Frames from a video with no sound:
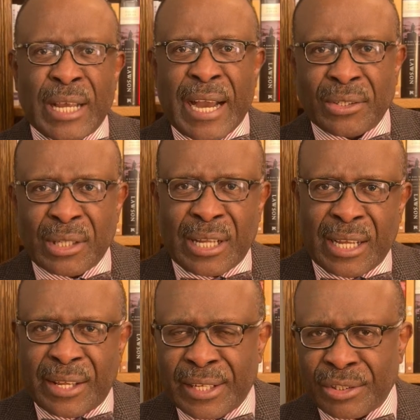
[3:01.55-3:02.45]

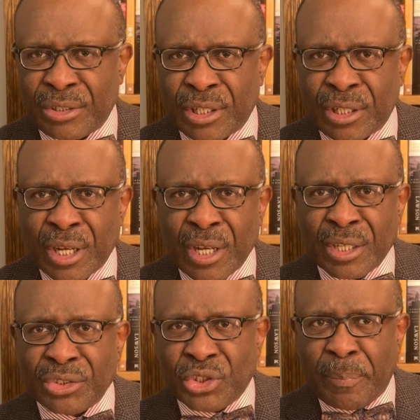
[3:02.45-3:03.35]
outlier, that's
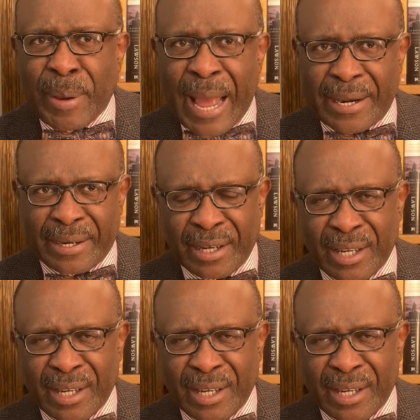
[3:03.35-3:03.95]
Japan,